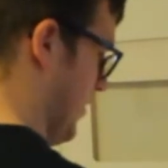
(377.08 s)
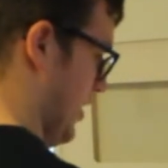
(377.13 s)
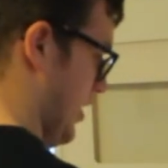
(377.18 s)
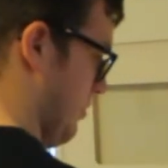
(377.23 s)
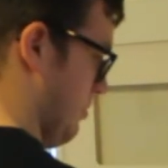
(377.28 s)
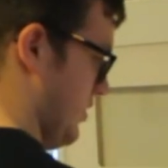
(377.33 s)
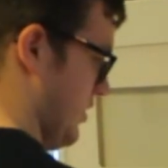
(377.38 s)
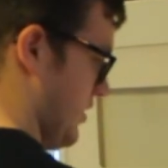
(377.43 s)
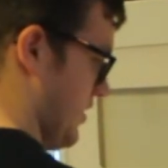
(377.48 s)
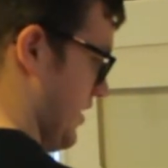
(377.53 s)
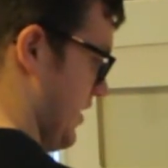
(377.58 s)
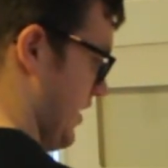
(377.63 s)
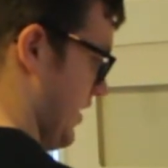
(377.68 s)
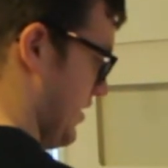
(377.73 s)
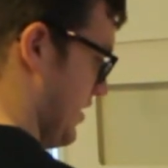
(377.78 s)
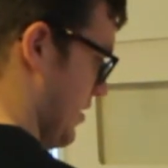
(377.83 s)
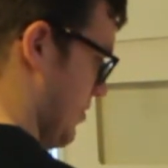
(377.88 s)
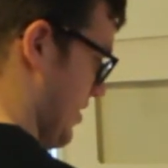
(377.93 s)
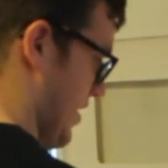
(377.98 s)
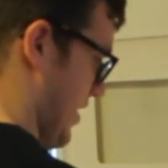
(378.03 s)
up, you just gotta get
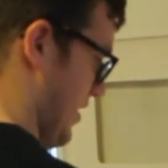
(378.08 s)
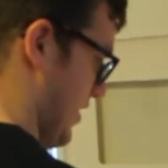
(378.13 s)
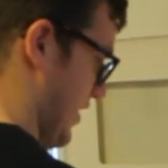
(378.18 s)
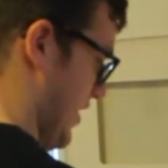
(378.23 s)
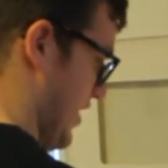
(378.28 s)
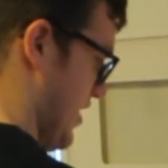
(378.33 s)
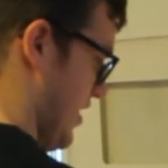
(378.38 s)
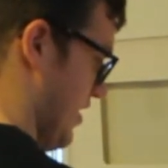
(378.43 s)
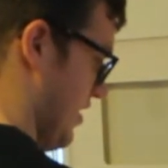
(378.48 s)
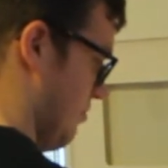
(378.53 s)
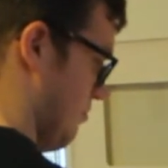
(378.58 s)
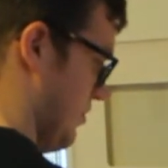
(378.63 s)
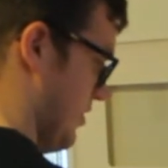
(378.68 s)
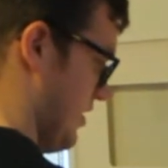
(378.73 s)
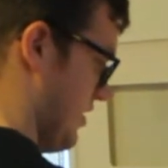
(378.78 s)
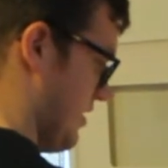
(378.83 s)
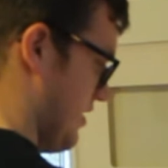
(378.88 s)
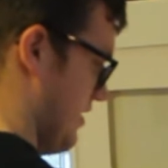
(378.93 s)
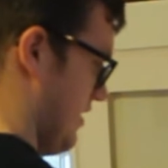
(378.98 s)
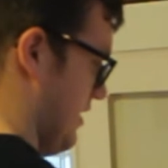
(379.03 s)
something that's a gallon,
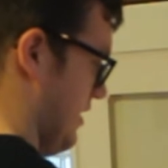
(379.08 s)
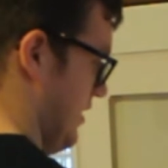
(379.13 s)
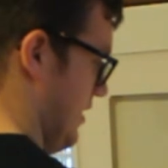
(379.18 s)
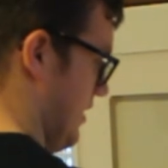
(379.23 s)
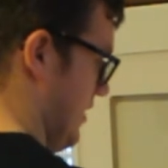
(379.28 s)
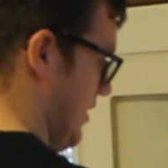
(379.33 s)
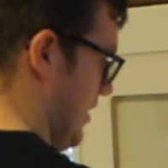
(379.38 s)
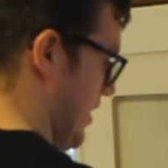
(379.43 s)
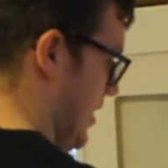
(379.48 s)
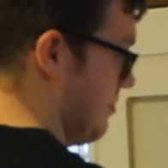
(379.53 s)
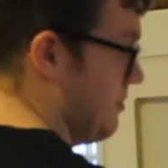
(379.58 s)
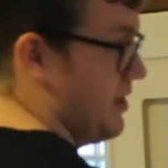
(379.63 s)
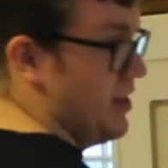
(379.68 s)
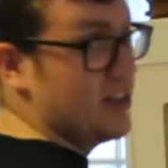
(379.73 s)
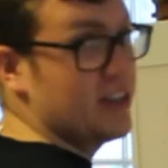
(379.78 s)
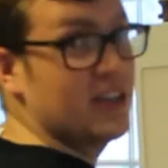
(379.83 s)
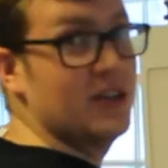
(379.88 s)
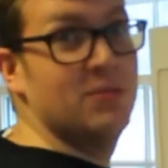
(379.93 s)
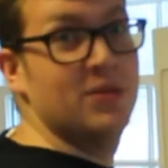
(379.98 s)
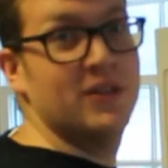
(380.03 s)
but I'm
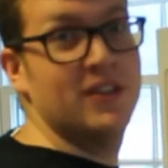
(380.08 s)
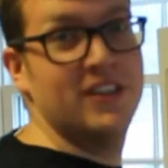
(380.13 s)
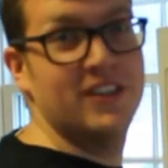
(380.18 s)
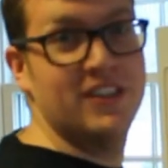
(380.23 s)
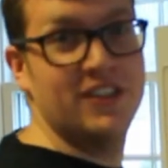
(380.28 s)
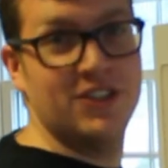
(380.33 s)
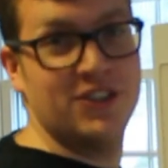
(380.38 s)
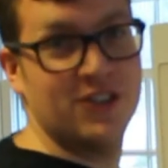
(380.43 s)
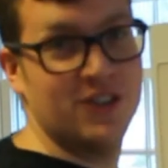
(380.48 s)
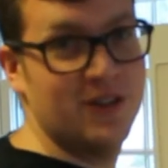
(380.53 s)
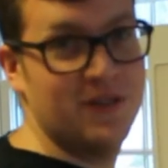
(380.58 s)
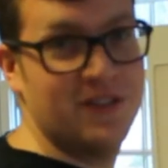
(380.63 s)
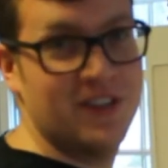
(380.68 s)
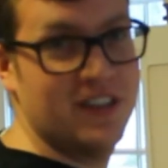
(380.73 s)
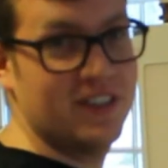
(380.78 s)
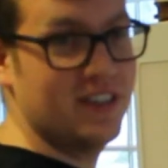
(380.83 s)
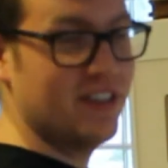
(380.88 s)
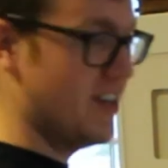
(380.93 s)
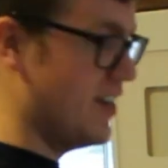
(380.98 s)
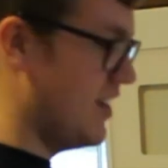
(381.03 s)
not completely sure if
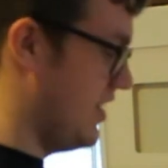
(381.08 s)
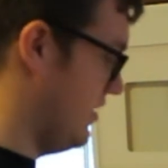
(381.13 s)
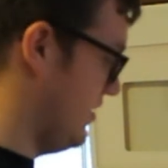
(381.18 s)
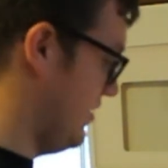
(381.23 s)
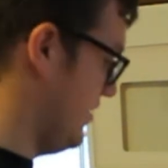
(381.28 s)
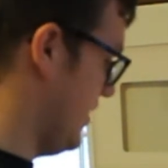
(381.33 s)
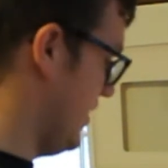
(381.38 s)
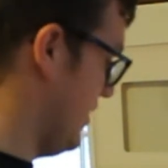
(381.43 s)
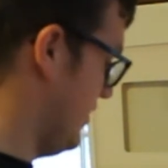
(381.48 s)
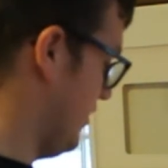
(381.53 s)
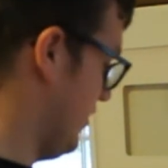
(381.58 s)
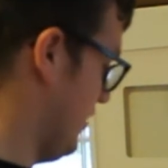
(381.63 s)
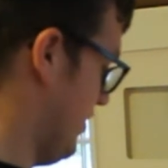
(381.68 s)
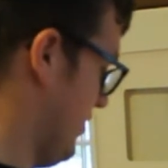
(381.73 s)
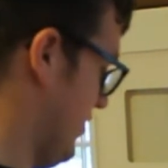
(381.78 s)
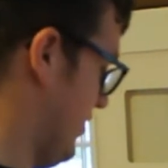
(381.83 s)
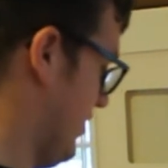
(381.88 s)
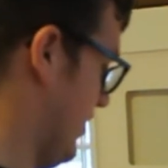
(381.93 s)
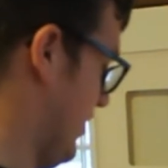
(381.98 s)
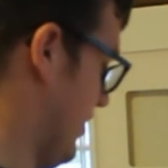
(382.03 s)
that's a gallon or not,
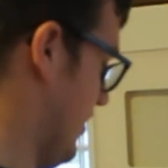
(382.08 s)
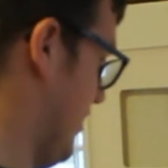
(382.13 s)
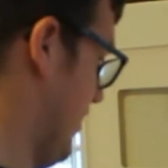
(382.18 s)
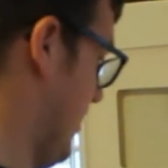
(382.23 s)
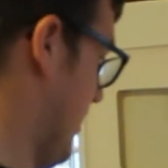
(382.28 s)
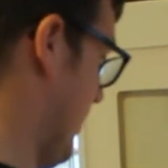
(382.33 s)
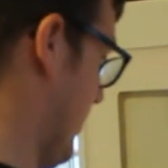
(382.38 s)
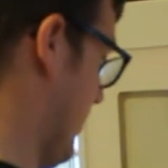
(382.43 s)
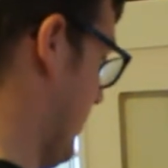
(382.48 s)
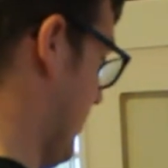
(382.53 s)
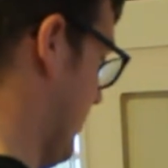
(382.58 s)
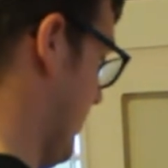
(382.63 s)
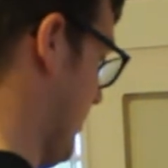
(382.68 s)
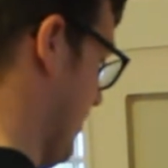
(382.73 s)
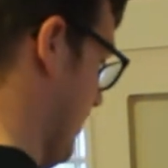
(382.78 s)
so this is the test.